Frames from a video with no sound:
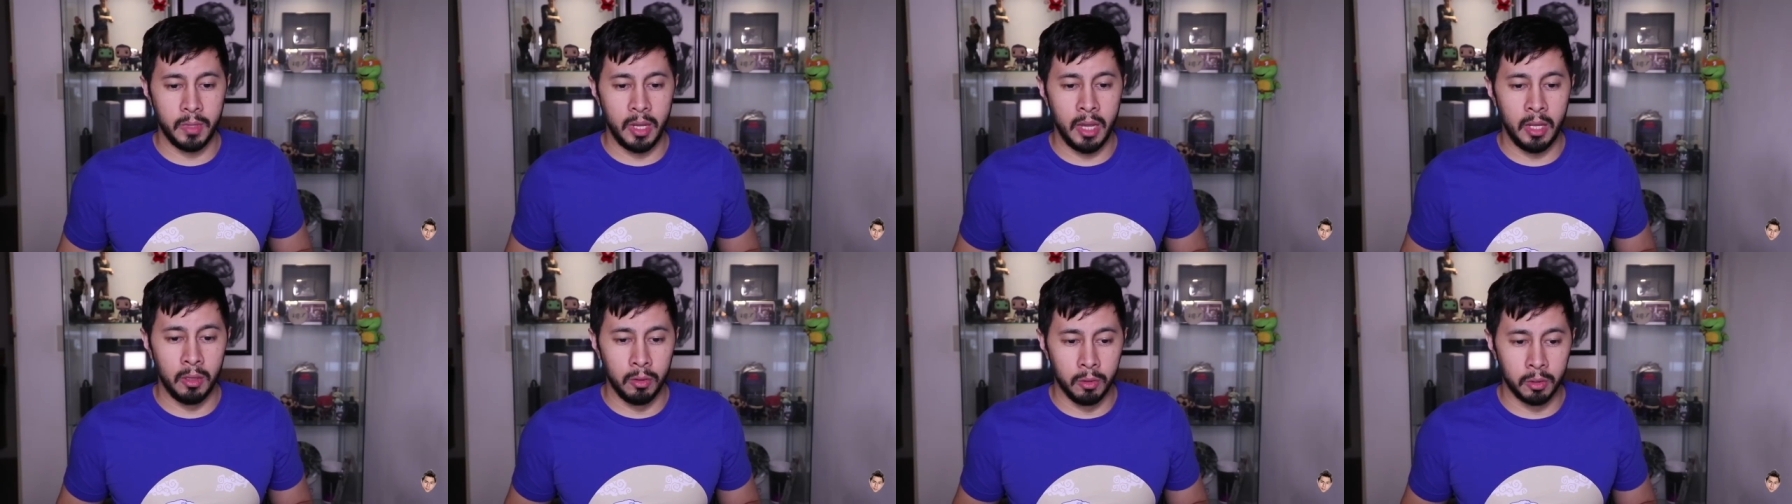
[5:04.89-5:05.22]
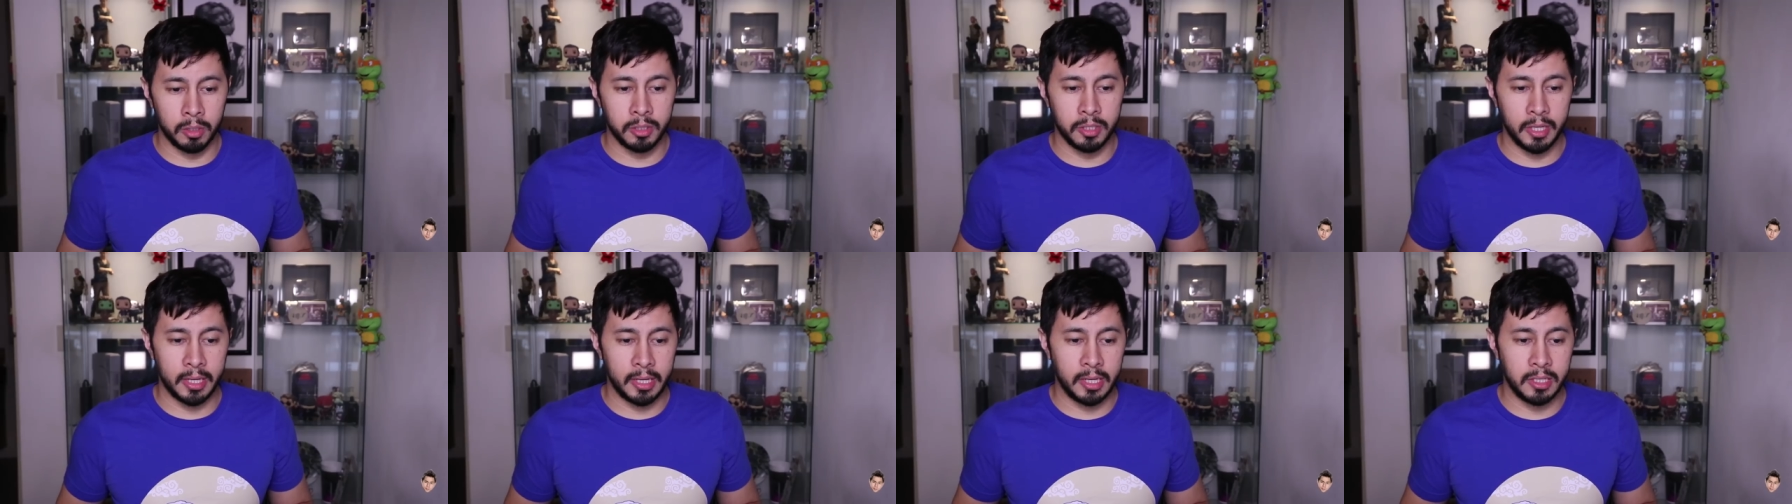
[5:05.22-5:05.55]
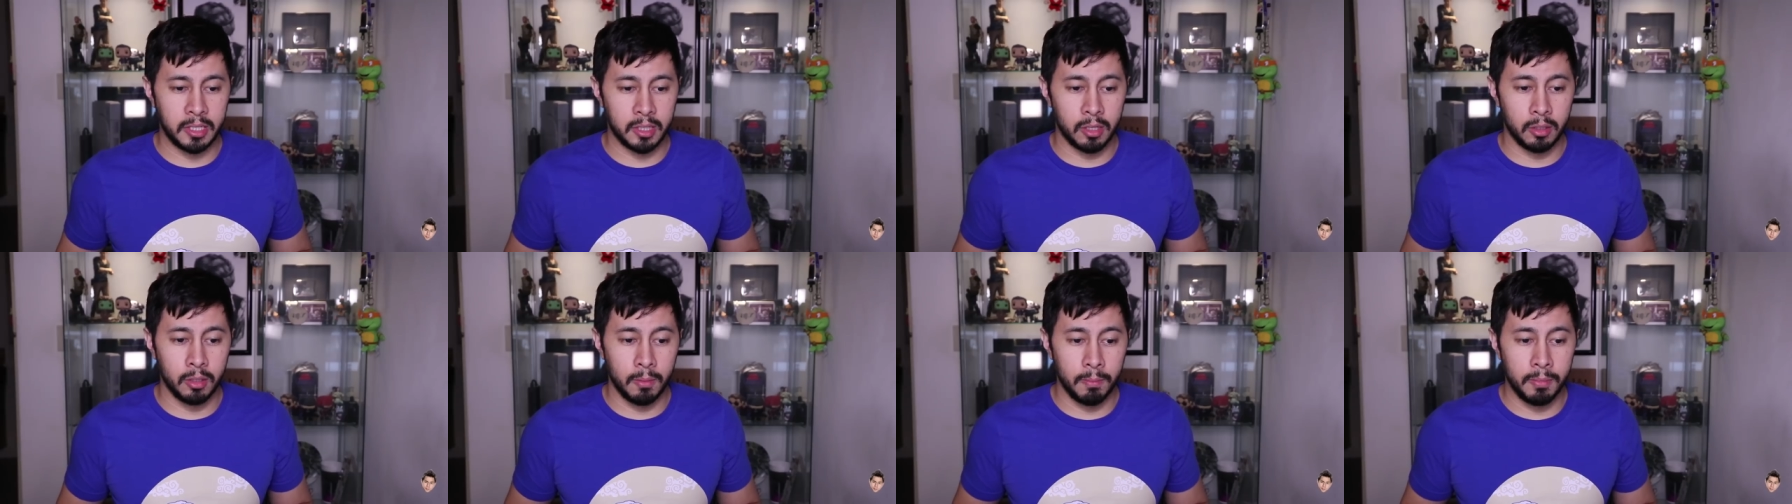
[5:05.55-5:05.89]
it looks like
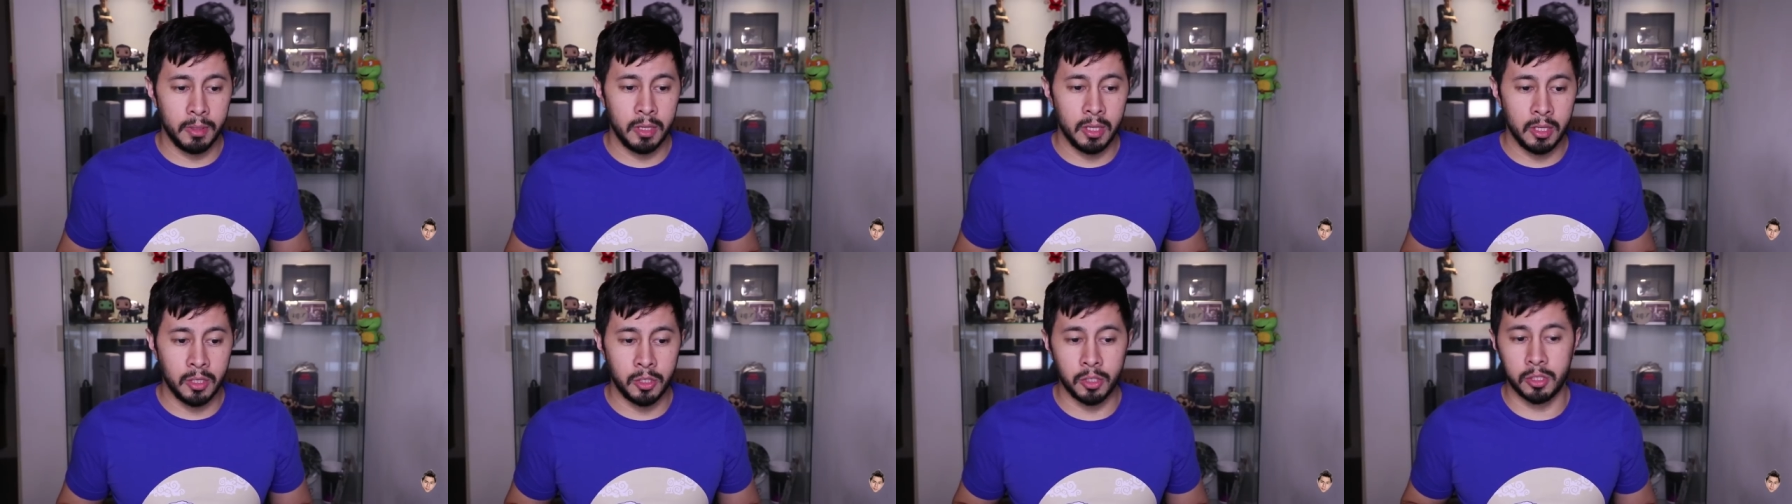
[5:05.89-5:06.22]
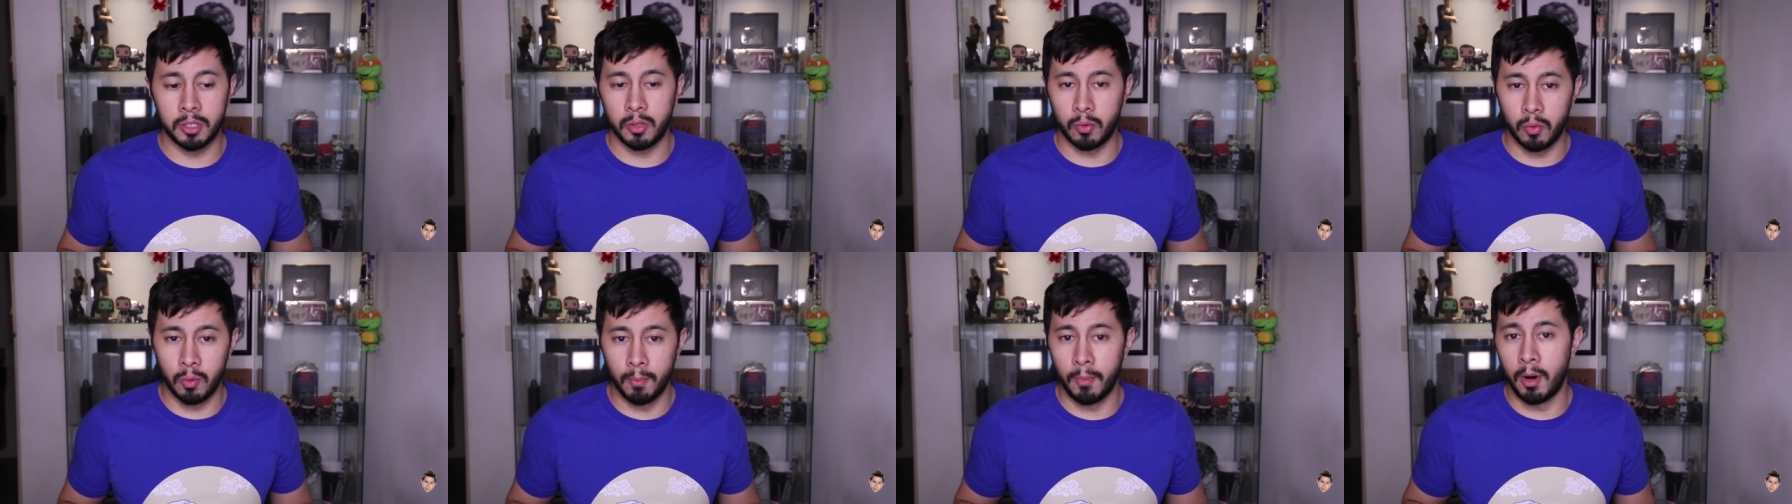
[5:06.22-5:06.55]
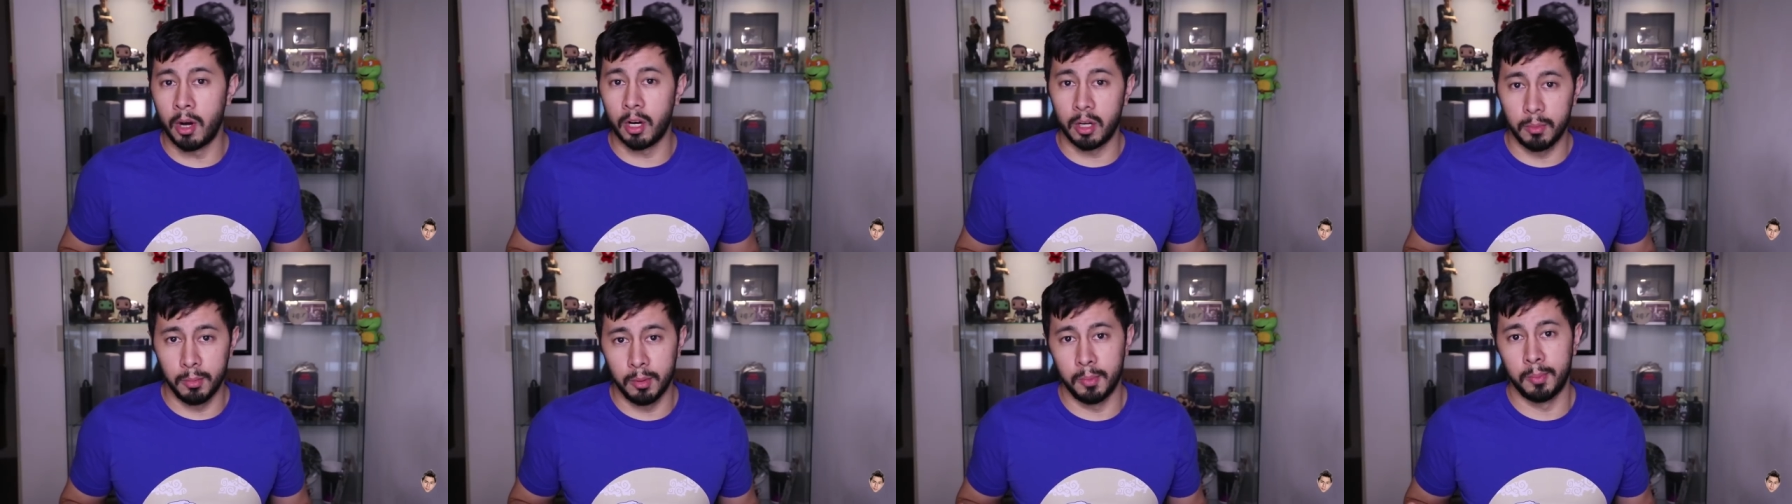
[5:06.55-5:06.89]
it's going to be just a
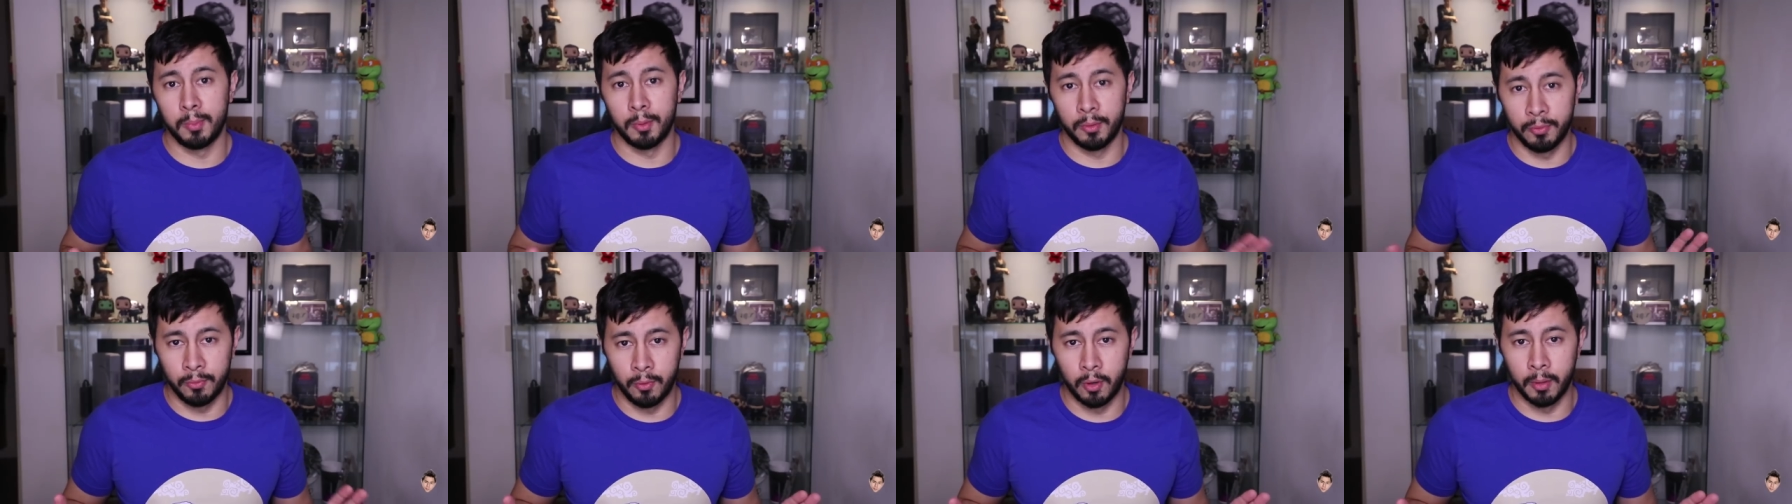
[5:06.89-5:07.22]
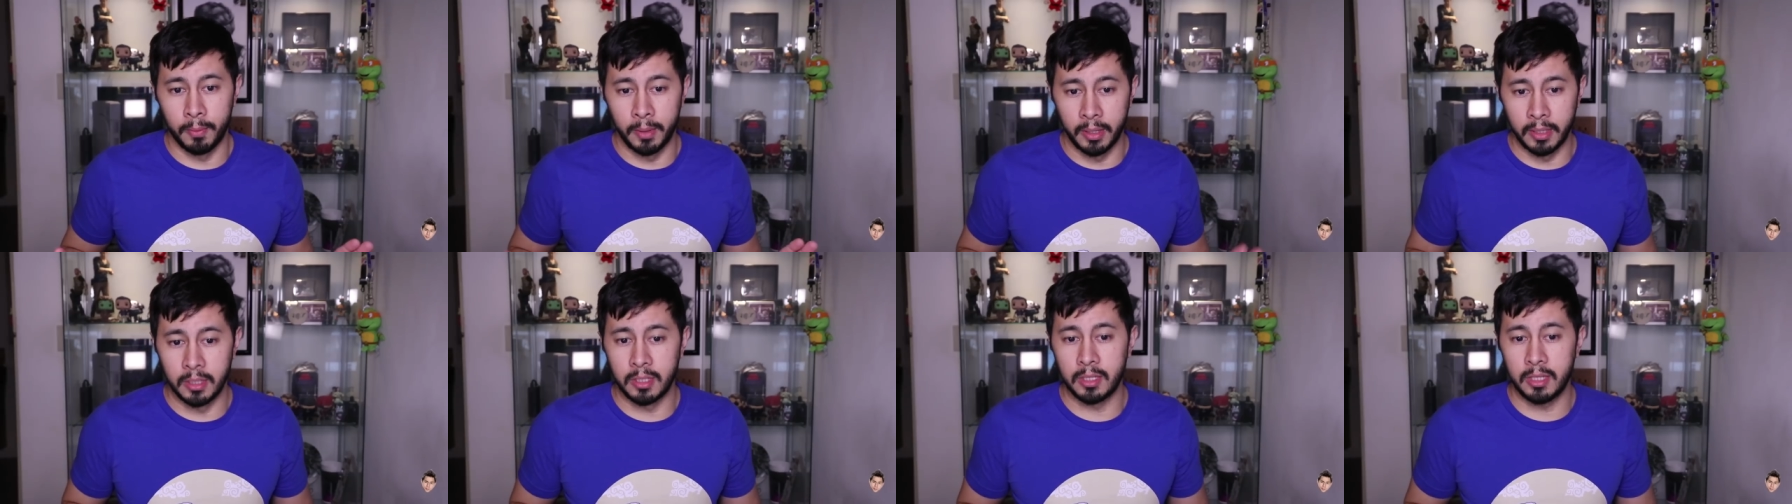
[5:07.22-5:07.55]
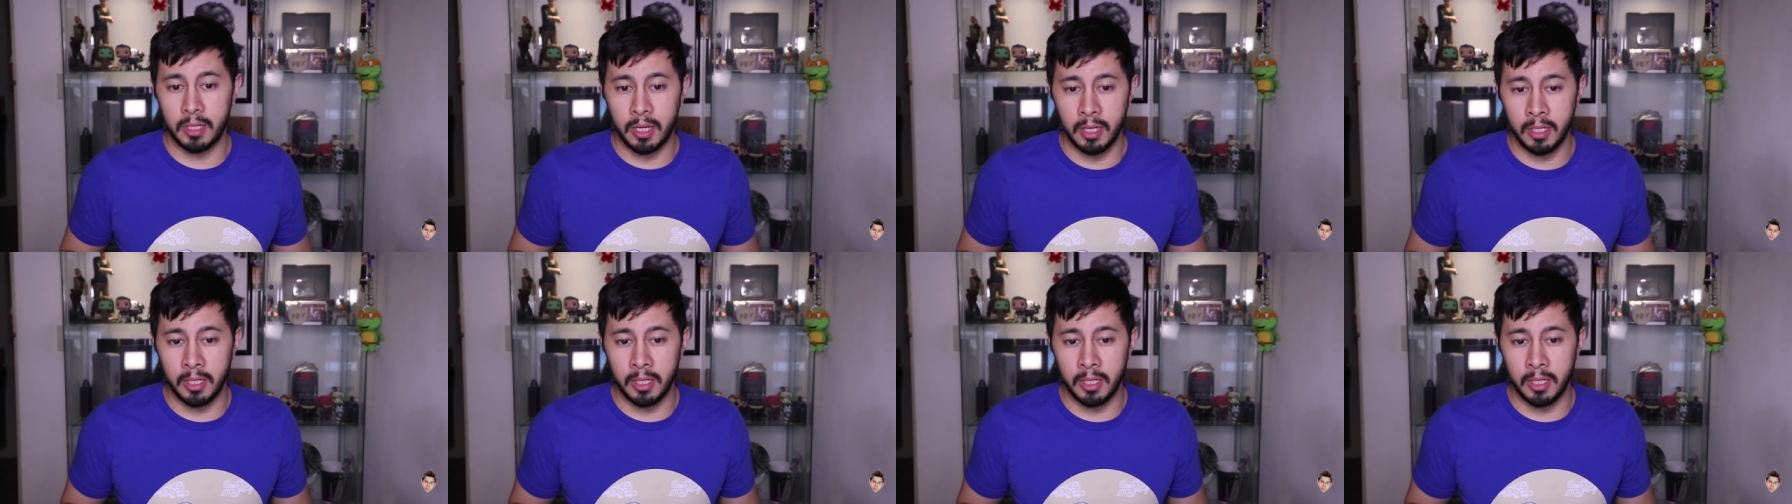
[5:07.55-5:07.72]
remarkable performance.